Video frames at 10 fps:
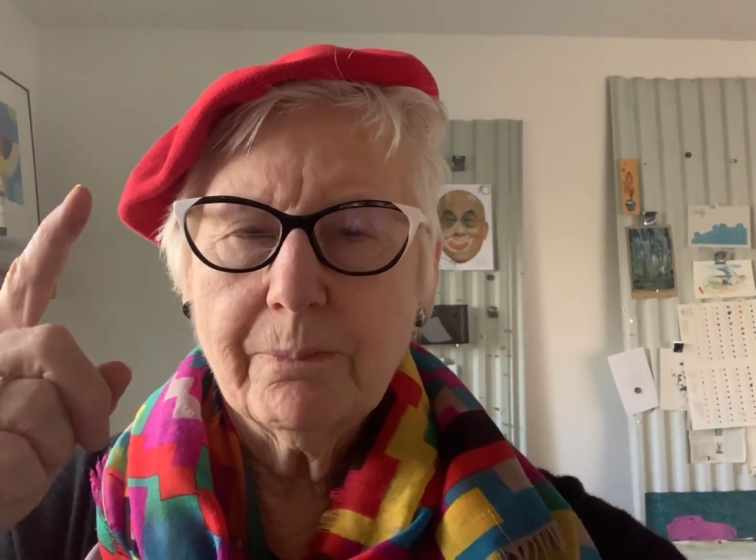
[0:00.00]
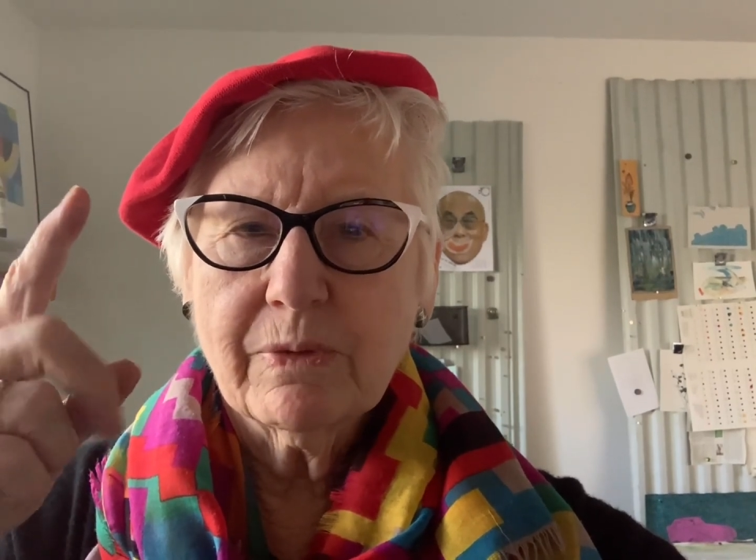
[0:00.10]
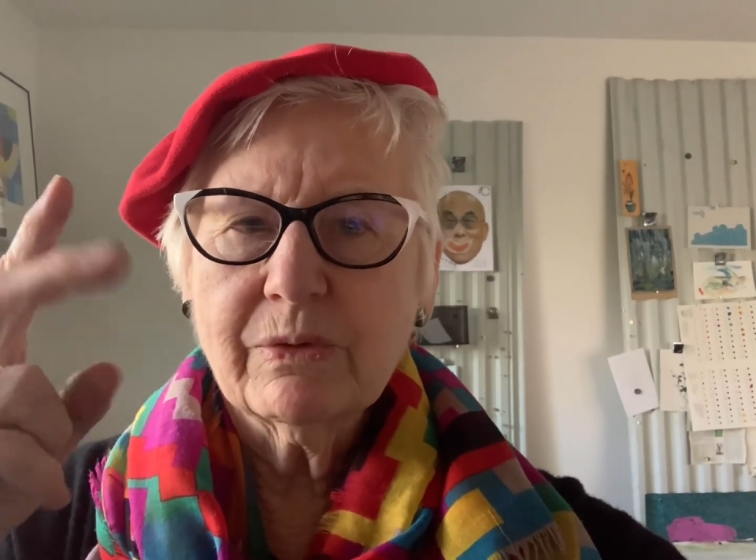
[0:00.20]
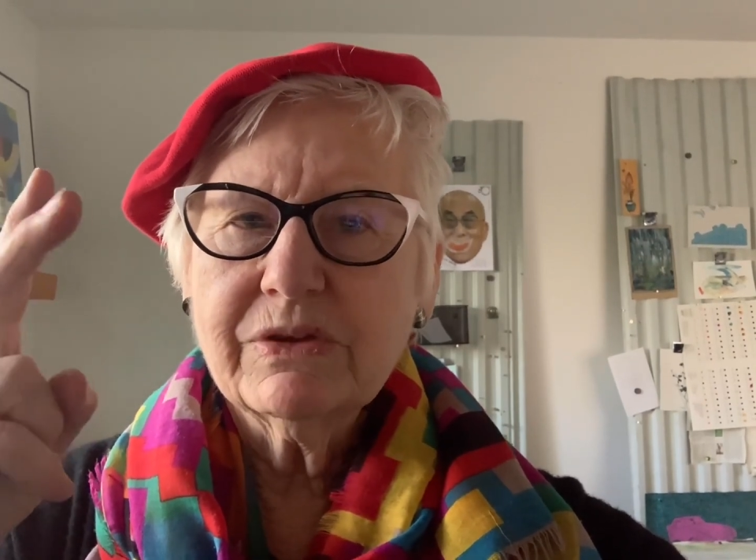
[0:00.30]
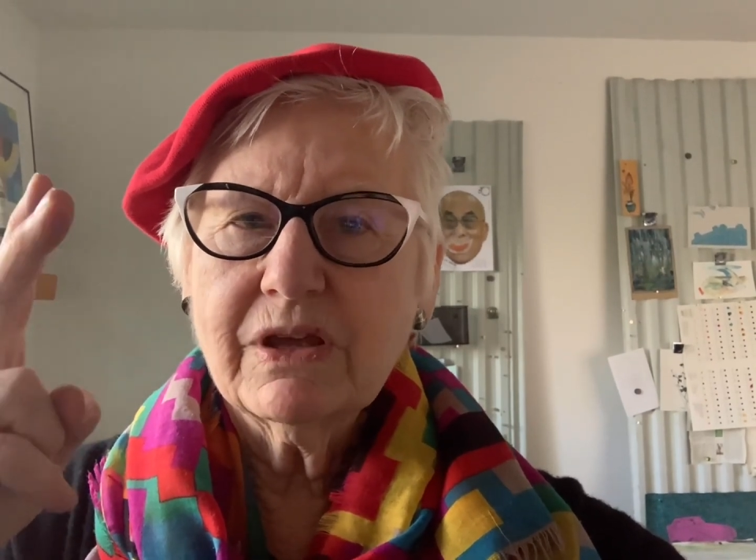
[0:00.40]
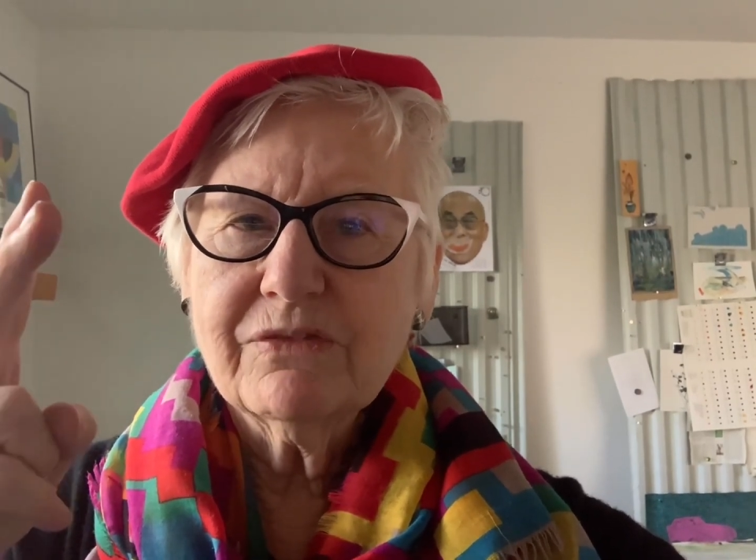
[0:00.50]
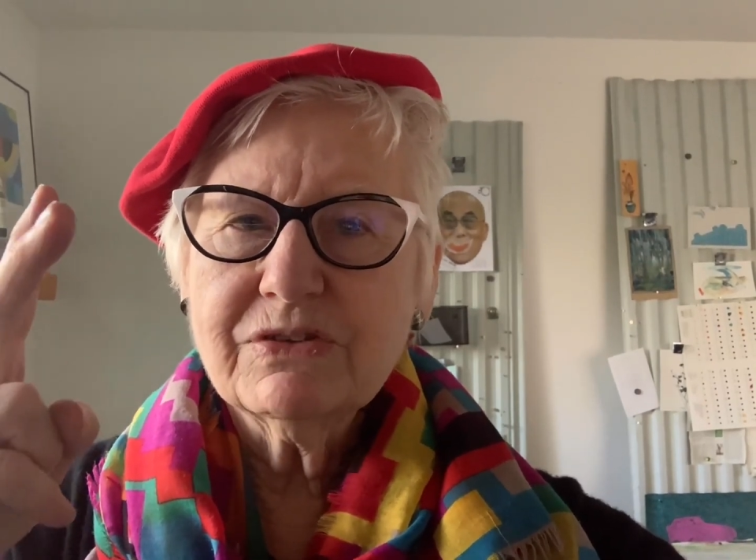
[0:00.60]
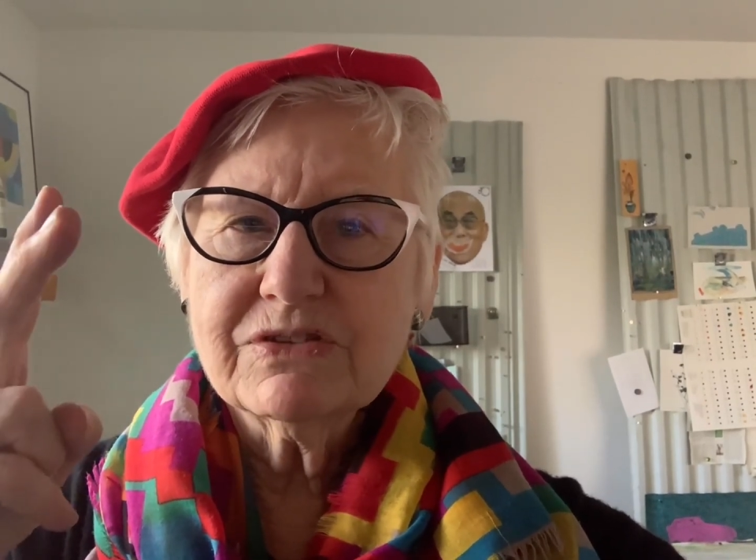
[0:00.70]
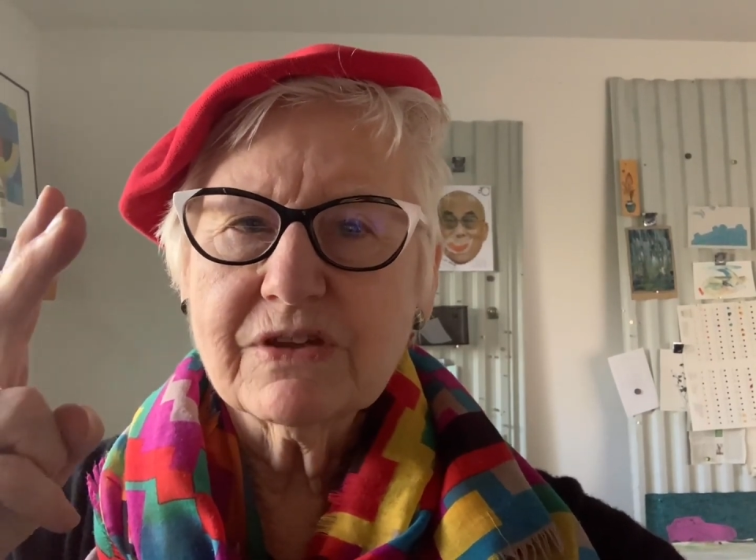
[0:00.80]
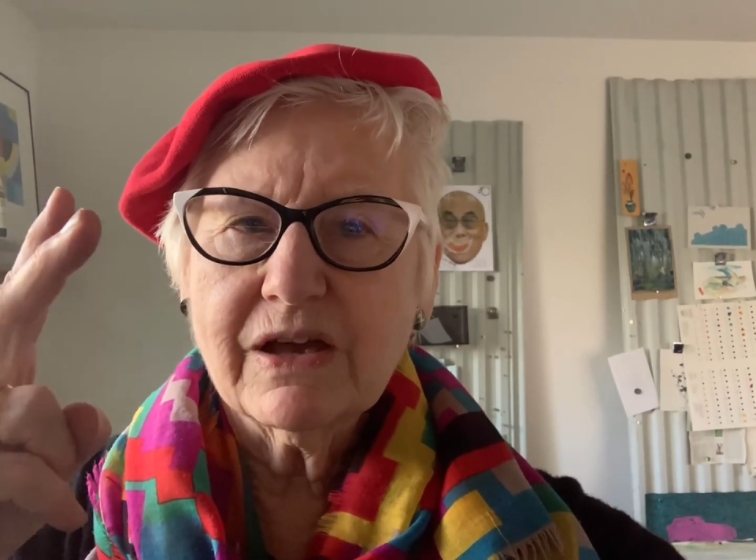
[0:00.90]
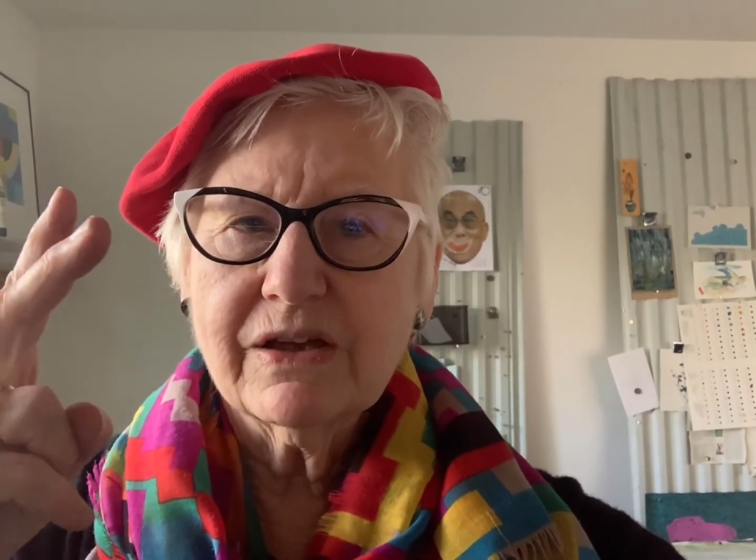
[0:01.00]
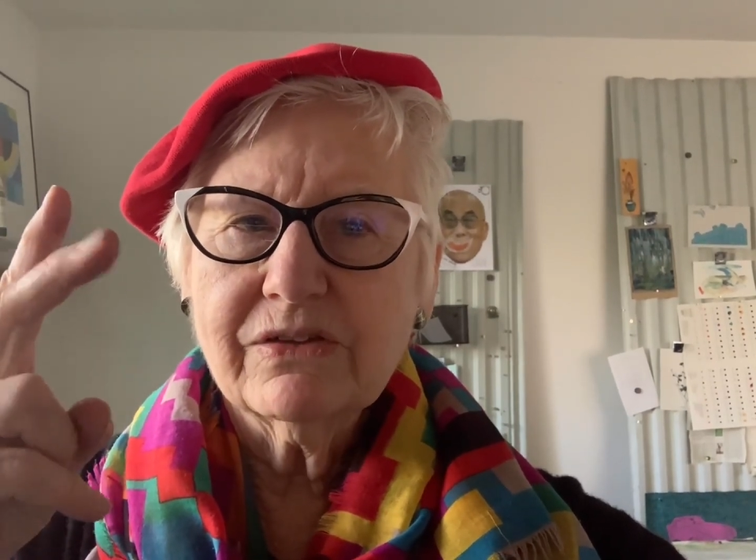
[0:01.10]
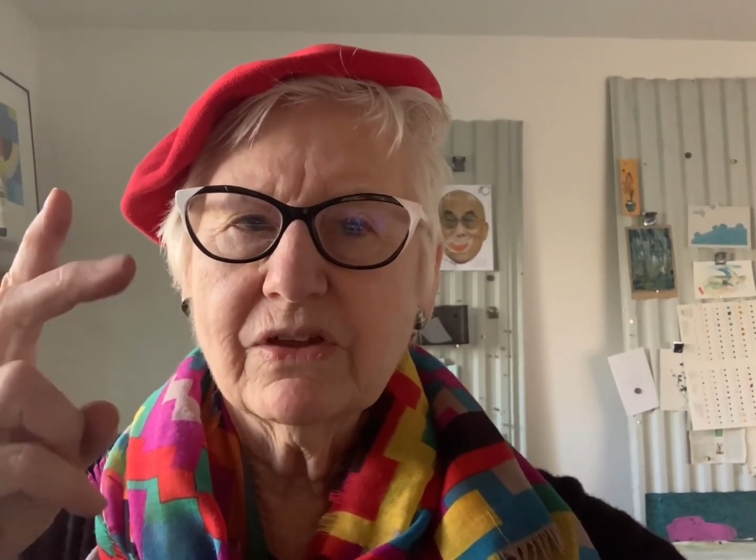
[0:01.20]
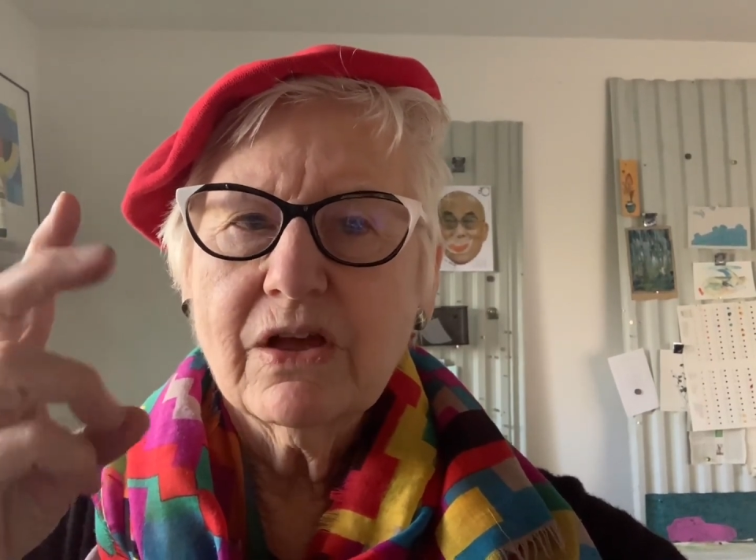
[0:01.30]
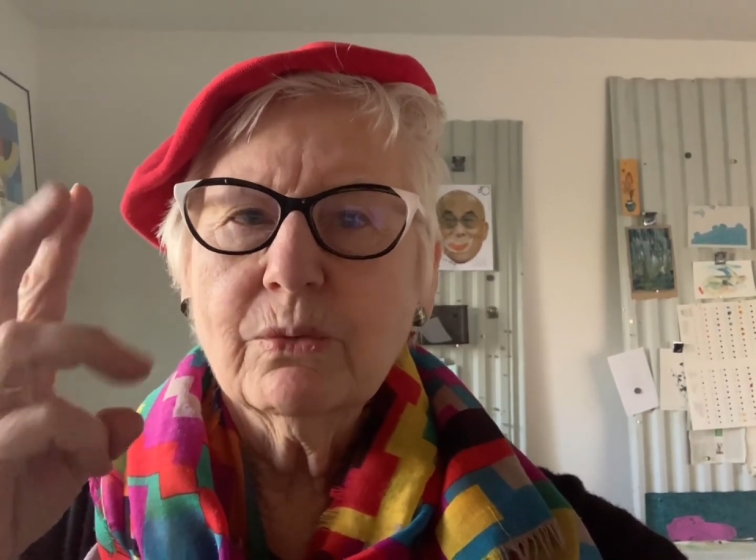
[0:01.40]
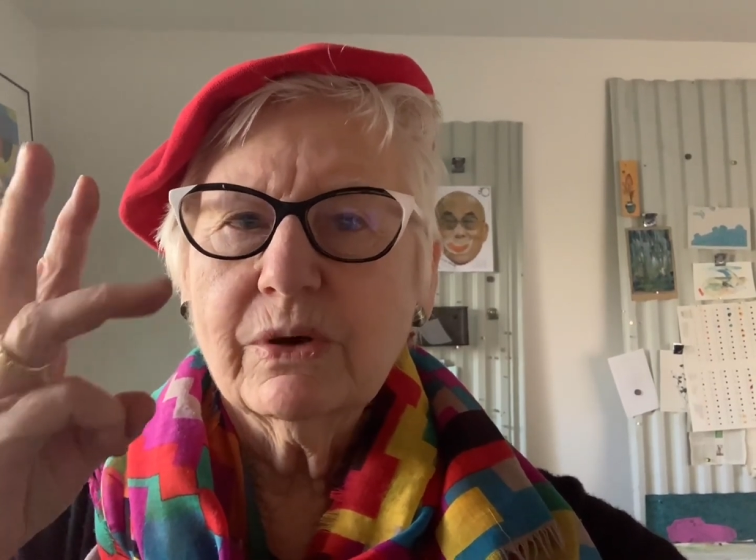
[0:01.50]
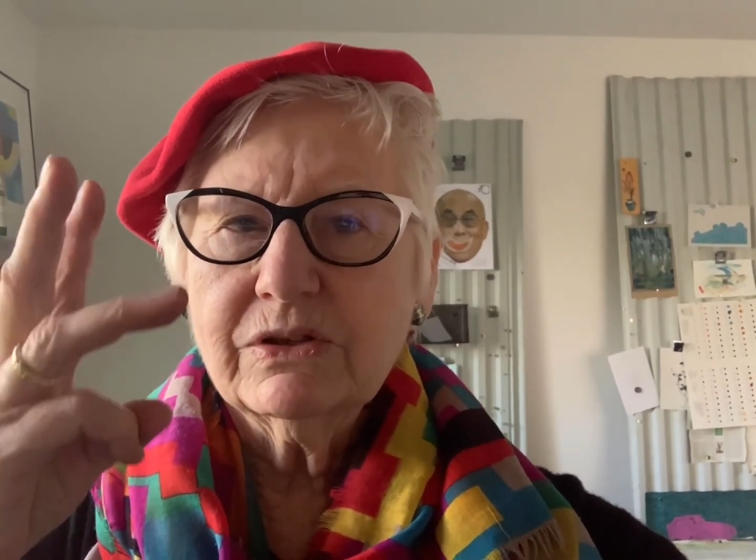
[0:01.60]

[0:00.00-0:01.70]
what to emphasize, what